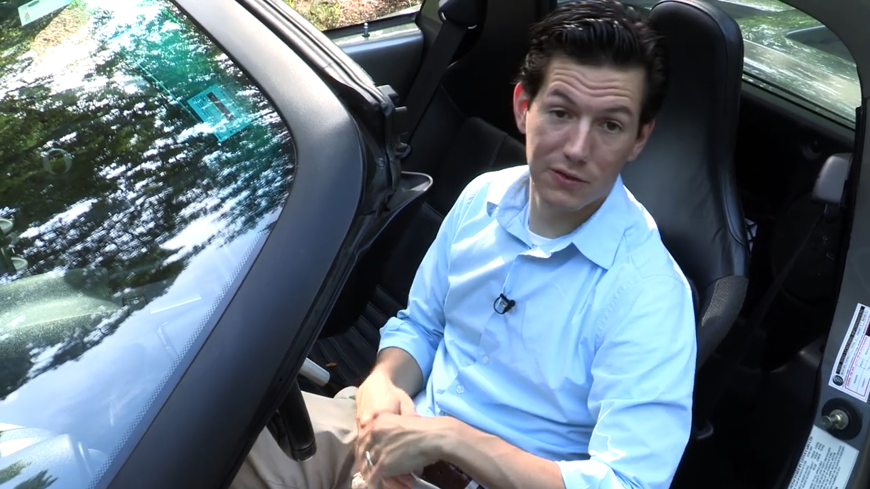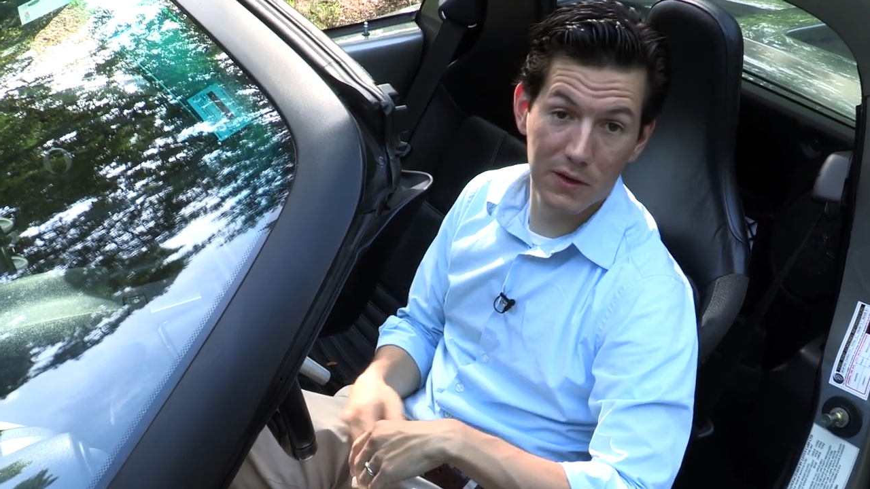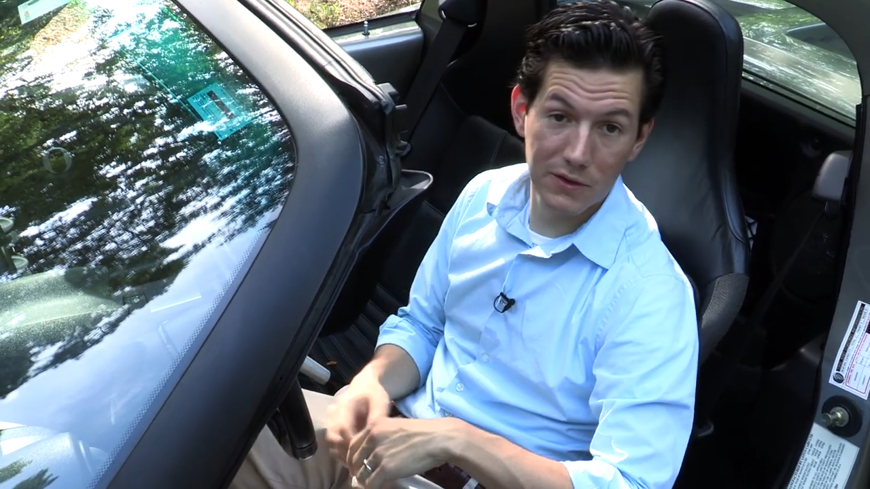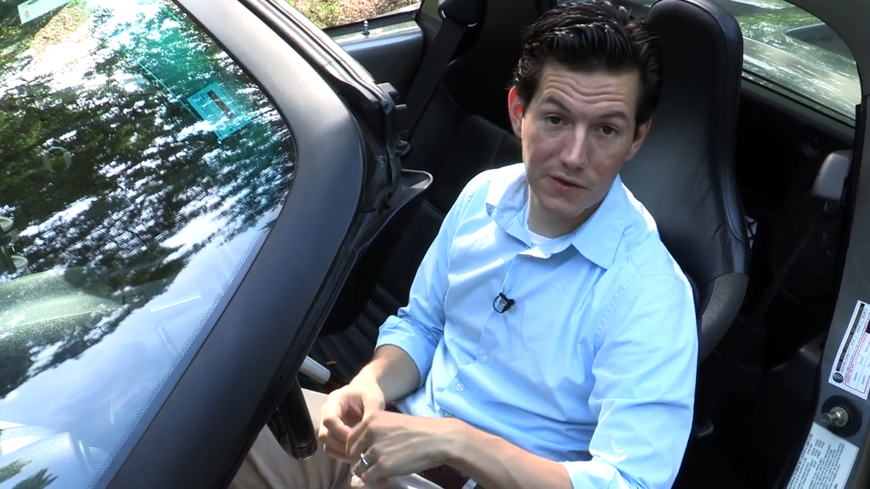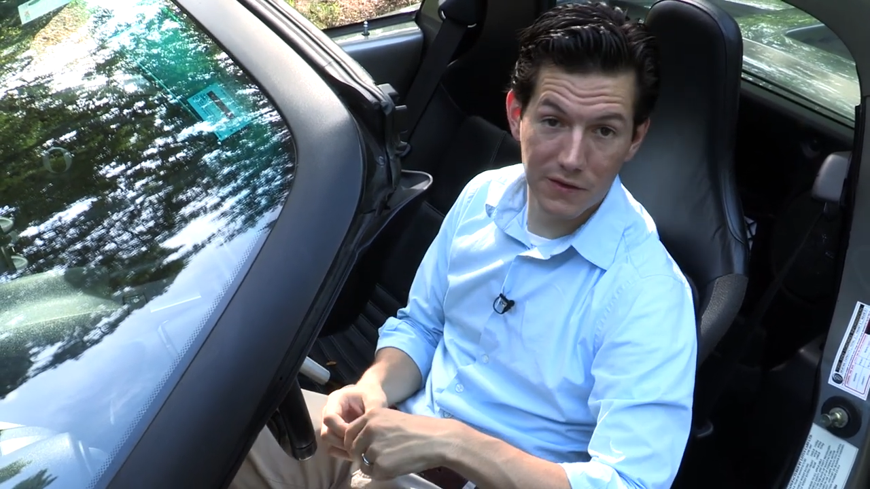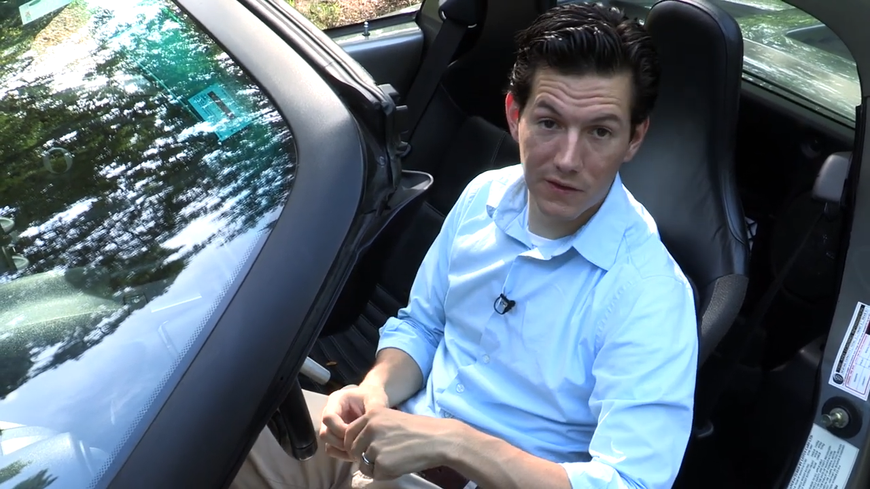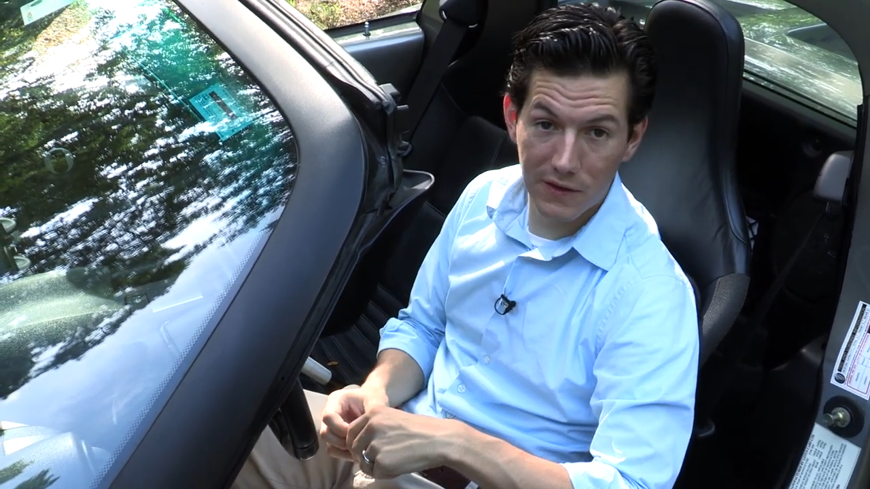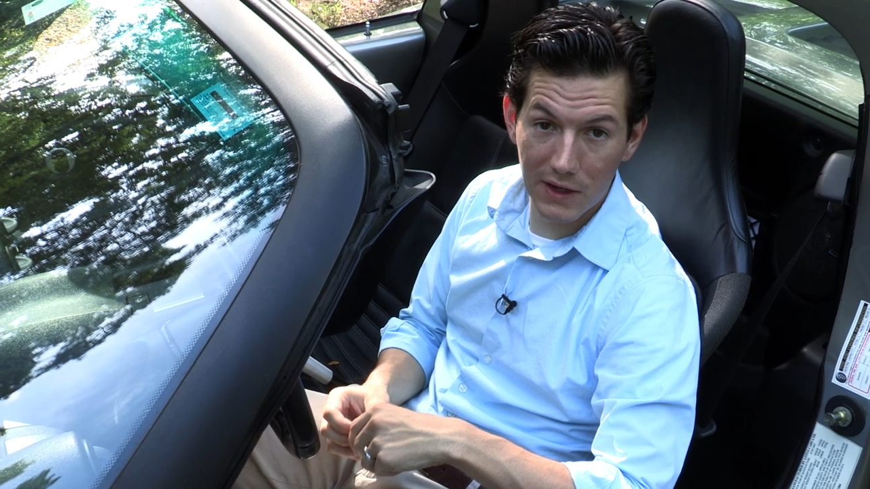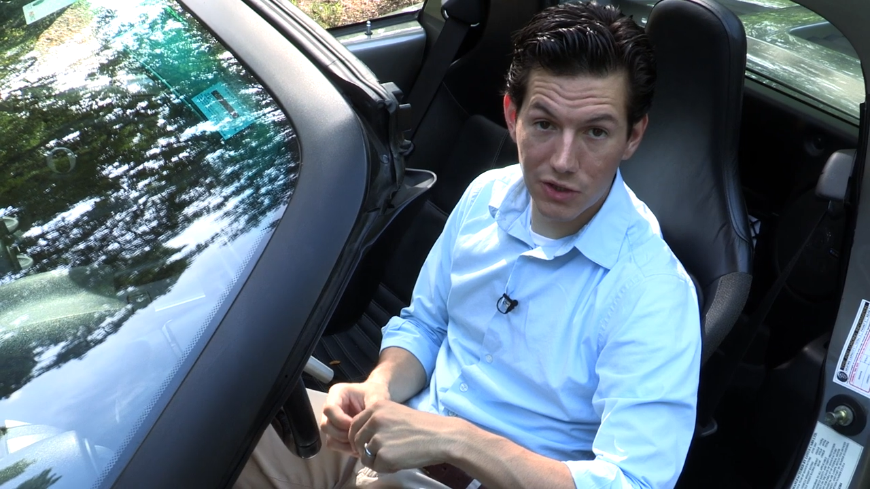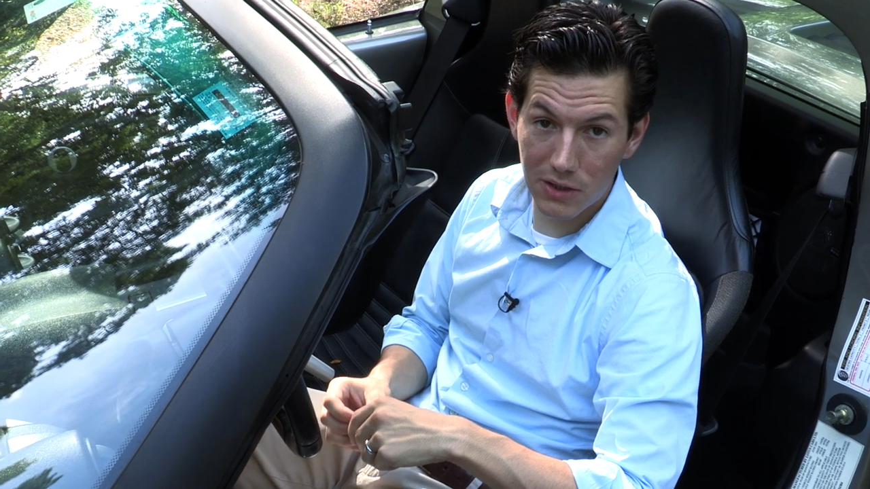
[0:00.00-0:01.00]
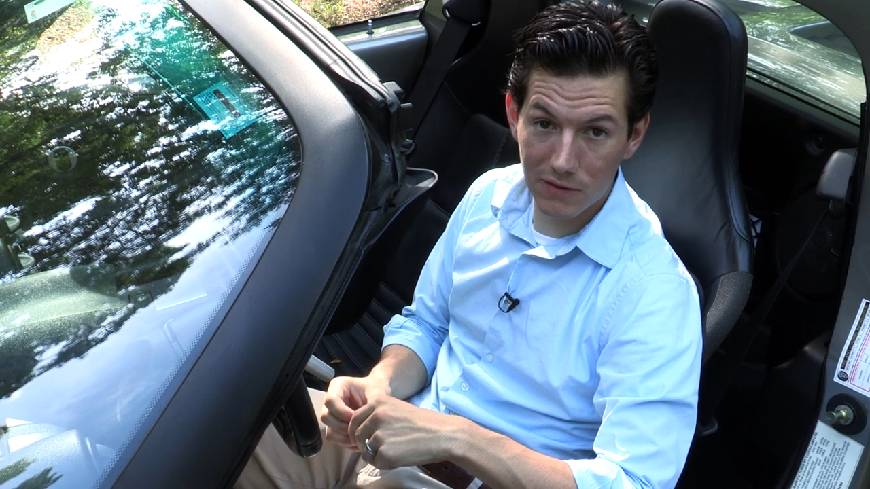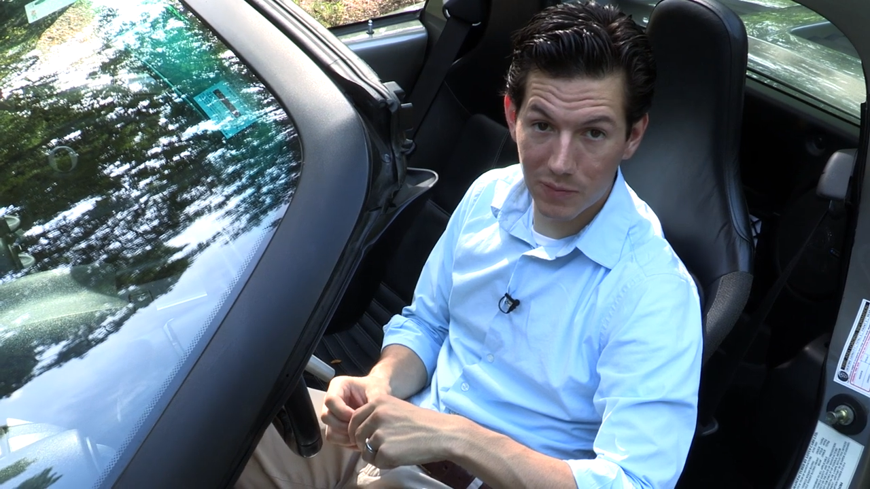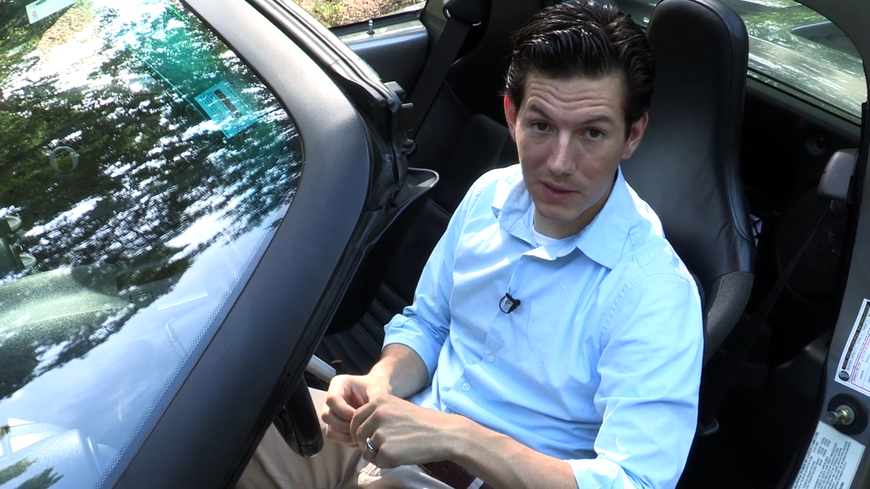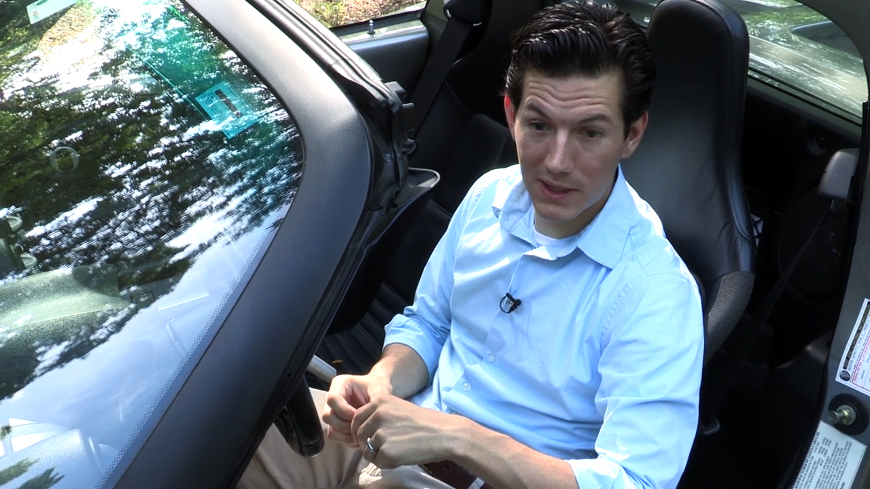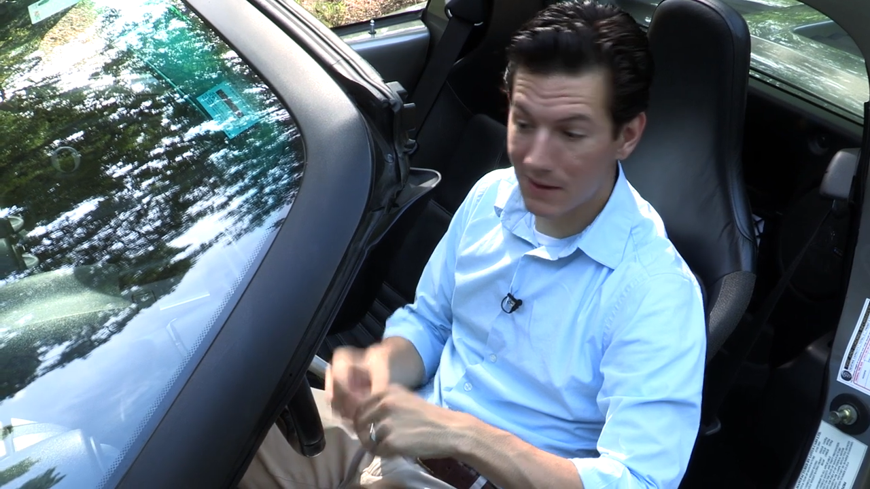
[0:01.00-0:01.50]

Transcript: far as the sensation of speed.